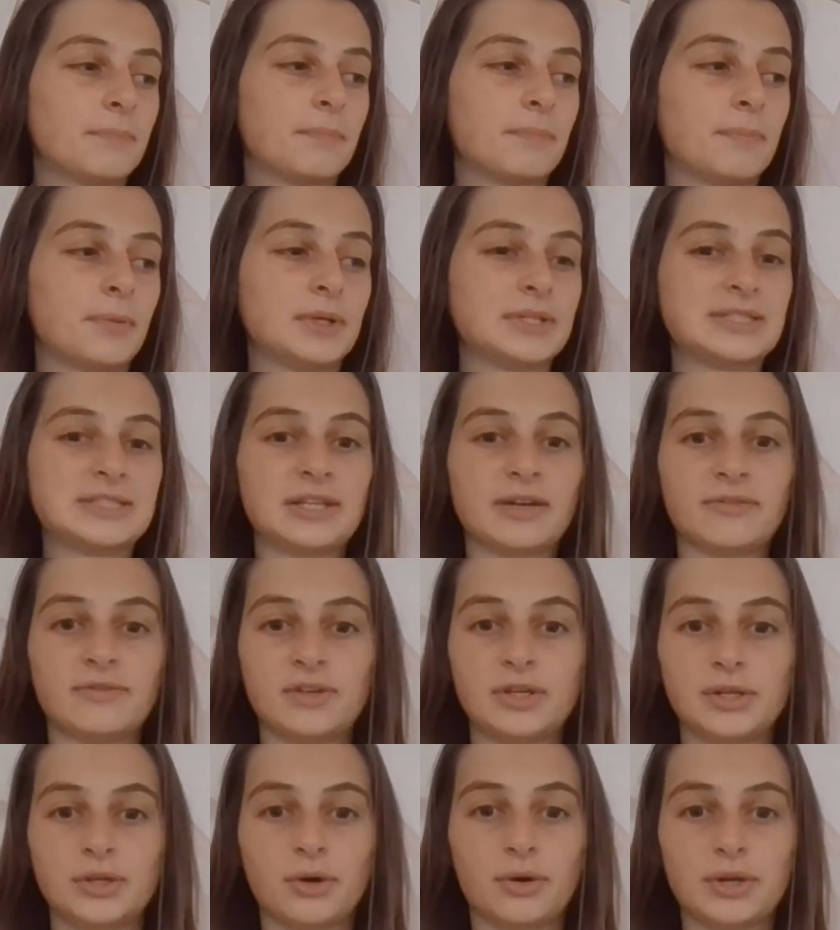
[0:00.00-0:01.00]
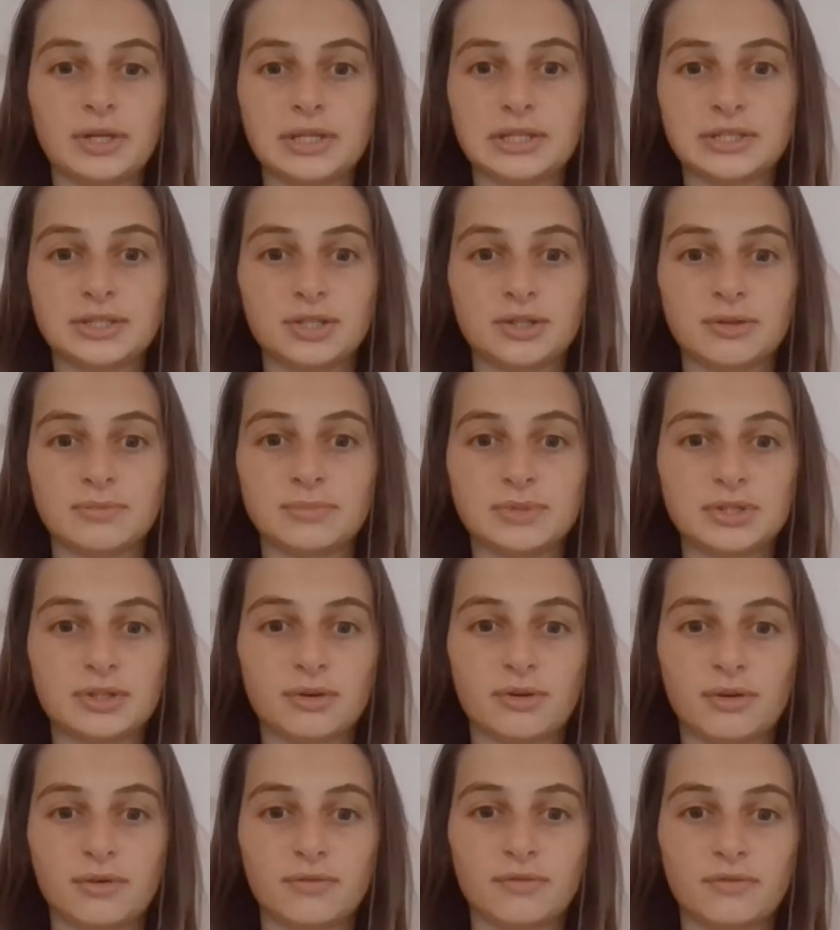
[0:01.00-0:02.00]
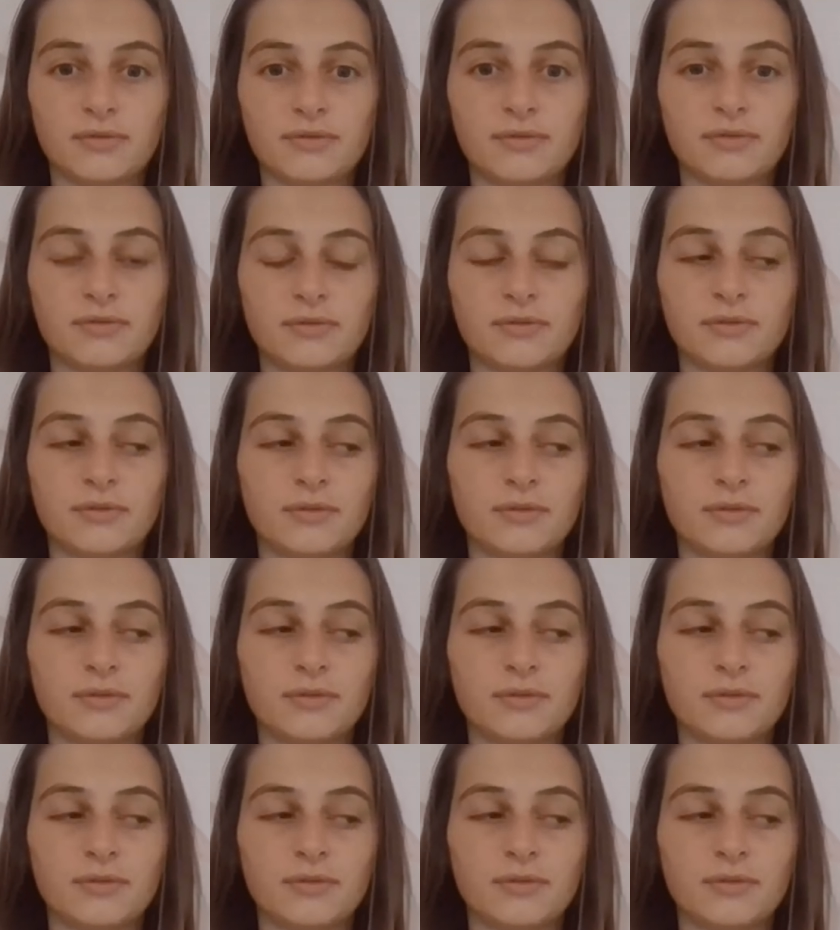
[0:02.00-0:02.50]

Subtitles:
it's definitely not in terms of